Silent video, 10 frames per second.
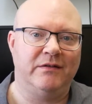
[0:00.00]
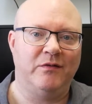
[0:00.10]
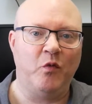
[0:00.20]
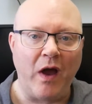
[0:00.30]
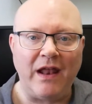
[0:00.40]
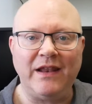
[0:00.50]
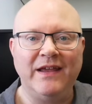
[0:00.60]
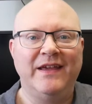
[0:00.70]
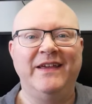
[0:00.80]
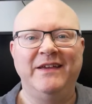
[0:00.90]
Well,
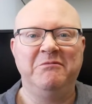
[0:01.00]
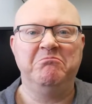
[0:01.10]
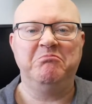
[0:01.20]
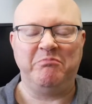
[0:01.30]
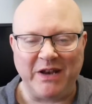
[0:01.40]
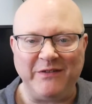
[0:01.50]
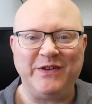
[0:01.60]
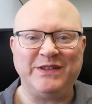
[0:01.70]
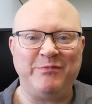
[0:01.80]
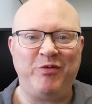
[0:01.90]
bit of
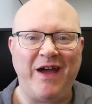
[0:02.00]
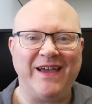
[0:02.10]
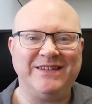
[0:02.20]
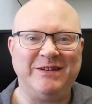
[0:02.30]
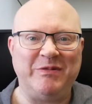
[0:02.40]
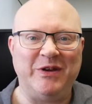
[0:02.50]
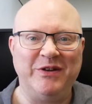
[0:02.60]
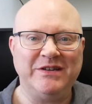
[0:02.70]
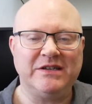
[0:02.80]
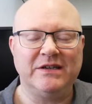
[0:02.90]
a surprise, to be
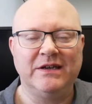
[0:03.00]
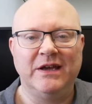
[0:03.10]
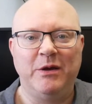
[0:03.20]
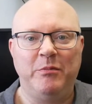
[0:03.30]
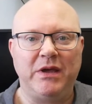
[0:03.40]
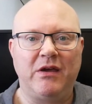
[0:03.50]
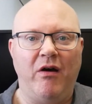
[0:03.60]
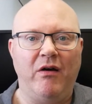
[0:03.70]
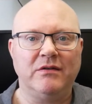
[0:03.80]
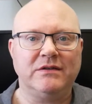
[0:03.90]
honest,
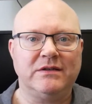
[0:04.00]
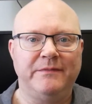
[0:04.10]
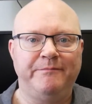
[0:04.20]
because